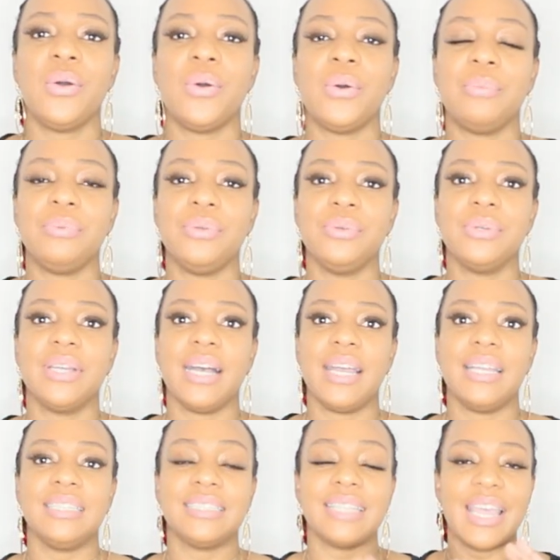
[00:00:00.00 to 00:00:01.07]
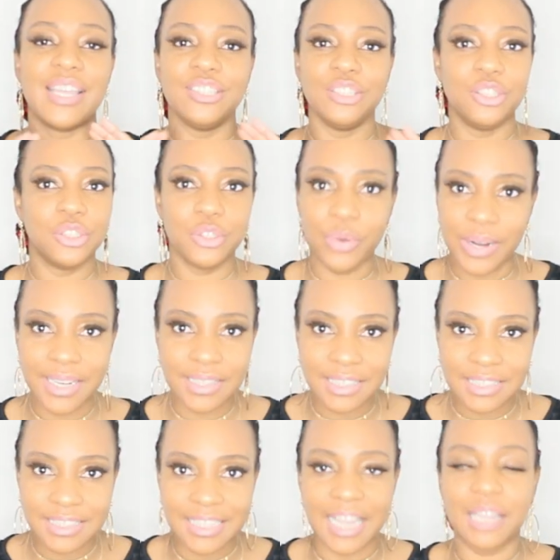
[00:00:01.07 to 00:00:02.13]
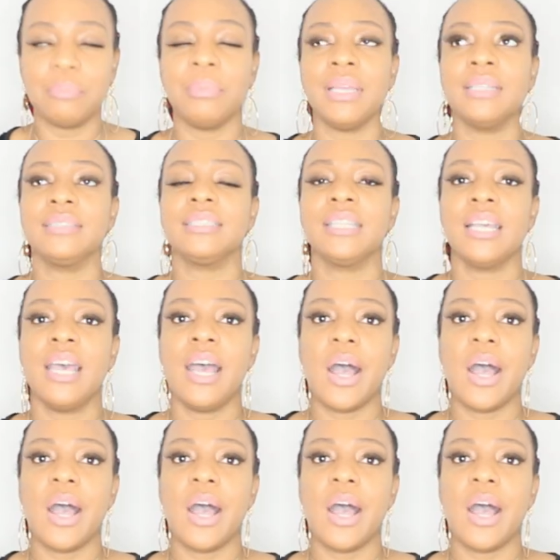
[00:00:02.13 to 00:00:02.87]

Hope you guys enjoy this segment.